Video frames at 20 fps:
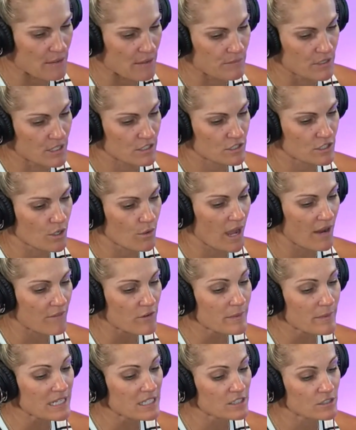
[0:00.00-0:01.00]
So
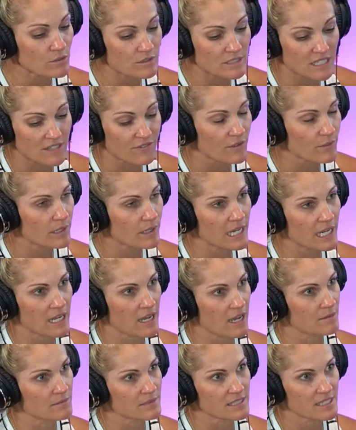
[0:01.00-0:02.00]
everybody's so different when it
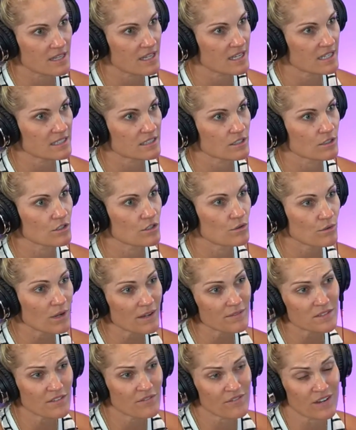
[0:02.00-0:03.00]
comes to this. So you have
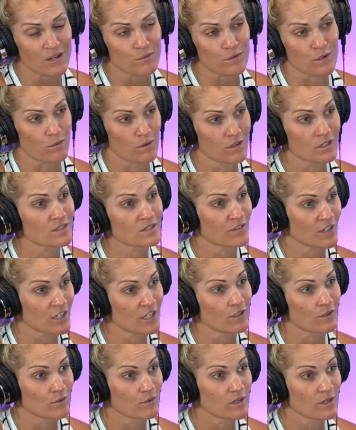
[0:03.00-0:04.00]
to find what works for
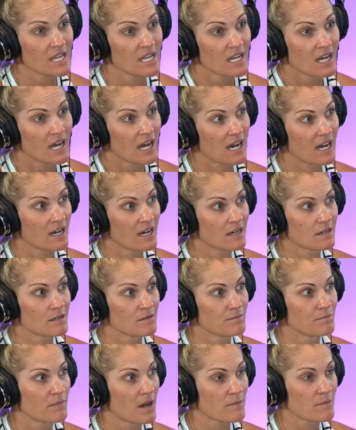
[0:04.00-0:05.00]
you.
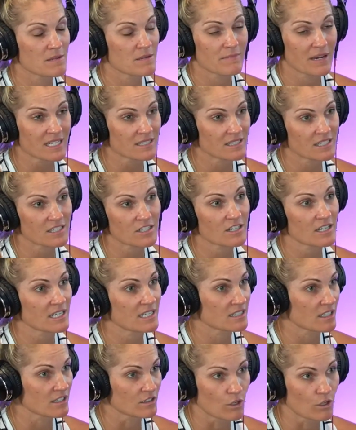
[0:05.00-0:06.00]
I mean, my sister is
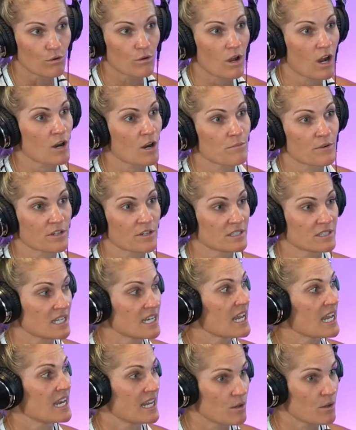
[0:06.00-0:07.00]
a low carb person
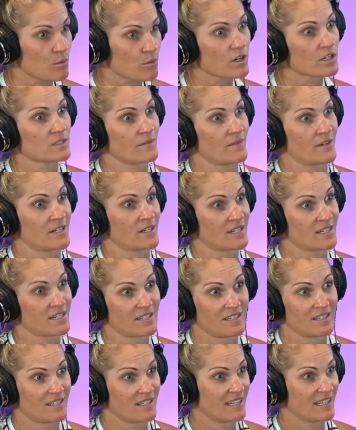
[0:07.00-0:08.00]
and it works for her.
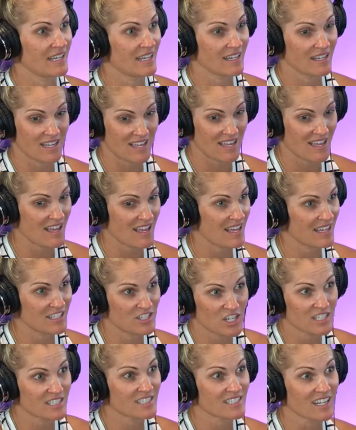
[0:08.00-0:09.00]
It
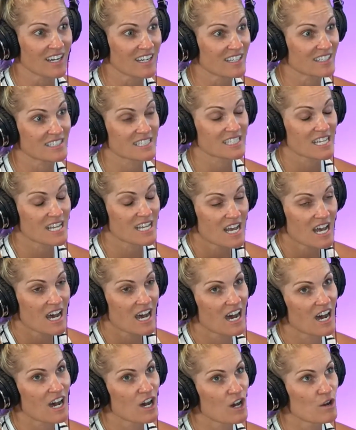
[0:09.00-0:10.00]
just does.
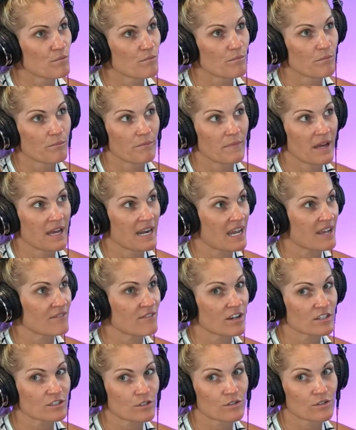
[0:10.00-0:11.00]
And I've
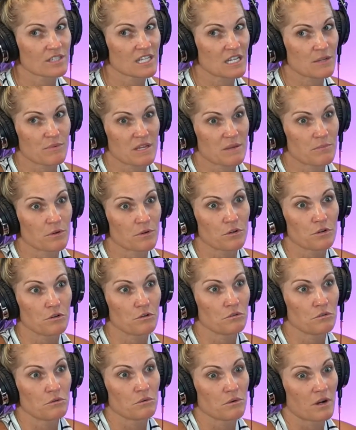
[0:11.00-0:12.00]
also seen people
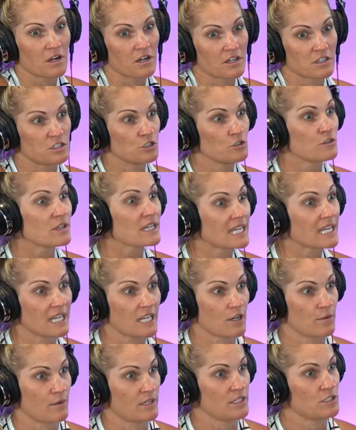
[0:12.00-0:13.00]
who do the
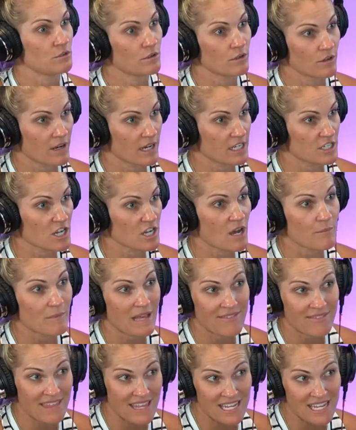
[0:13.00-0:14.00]
keto and do a great job,
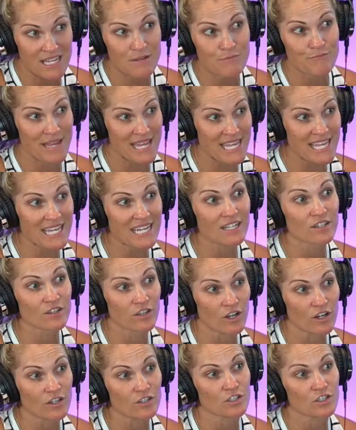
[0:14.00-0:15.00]
and they can make it a
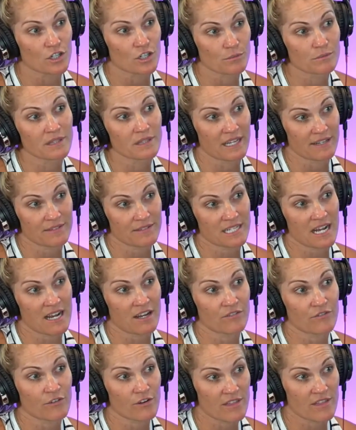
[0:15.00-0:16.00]
long-term lifestyle
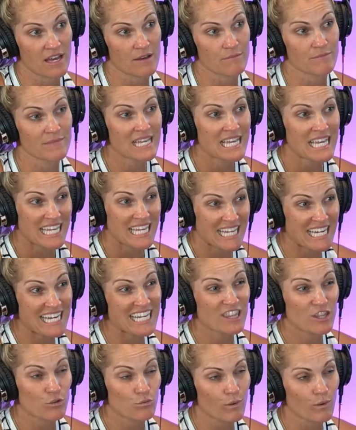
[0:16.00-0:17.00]
for them, eating
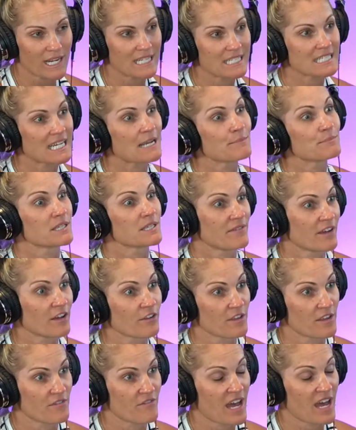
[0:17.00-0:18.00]
the right types of
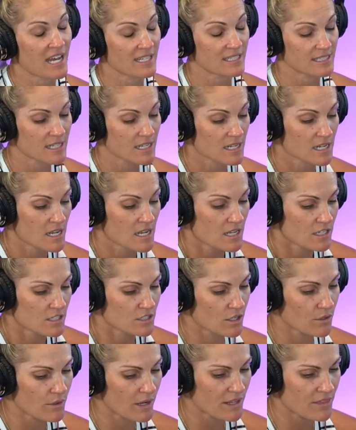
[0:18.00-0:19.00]
healthy fats.
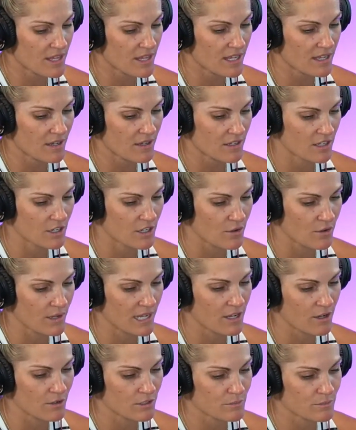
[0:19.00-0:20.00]
So I think, you know, it
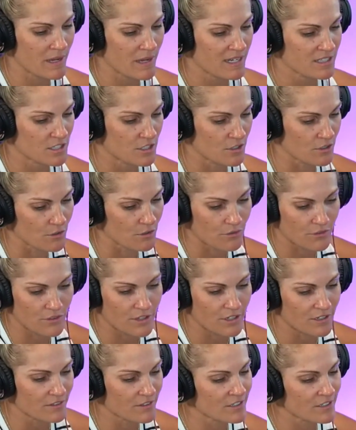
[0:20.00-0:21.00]
goes back to
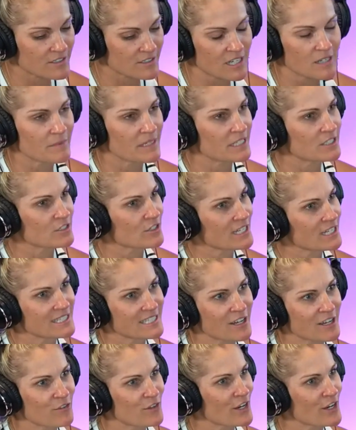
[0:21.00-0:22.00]
there's going to be trends
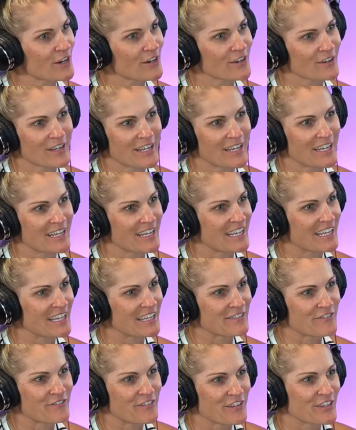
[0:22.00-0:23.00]
out there.
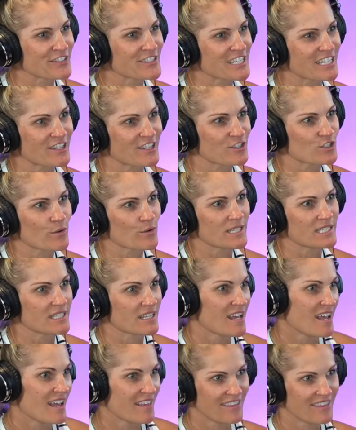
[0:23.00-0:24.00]
It feels like there's always,
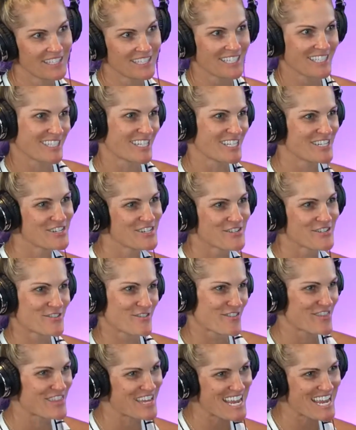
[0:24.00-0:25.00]
this is the new
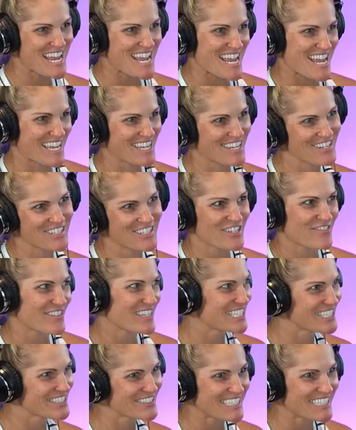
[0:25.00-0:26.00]
thing. You should be
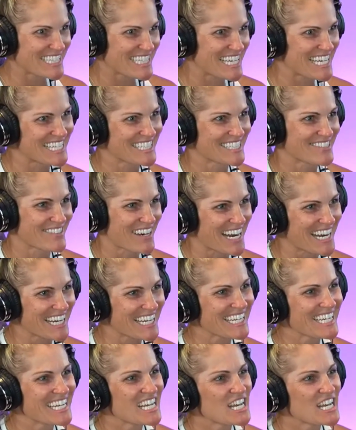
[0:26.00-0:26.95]
doing this, right?